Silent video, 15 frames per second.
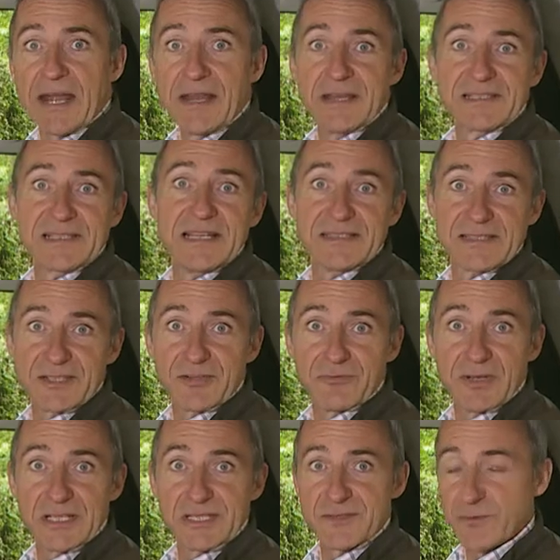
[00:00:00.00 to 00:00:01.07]
and it's easy to
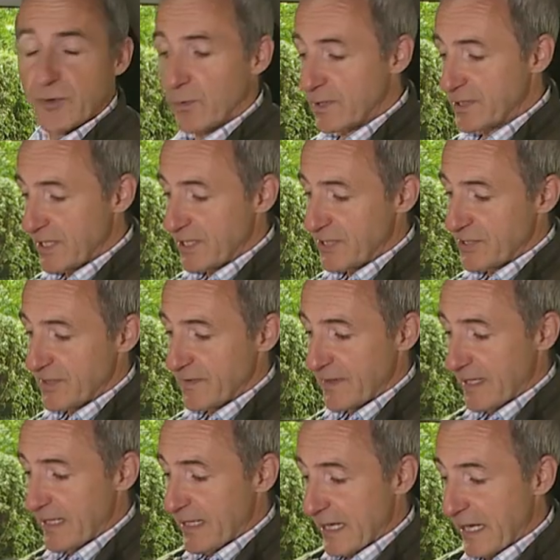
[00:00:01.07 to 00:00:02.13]
reach forward into the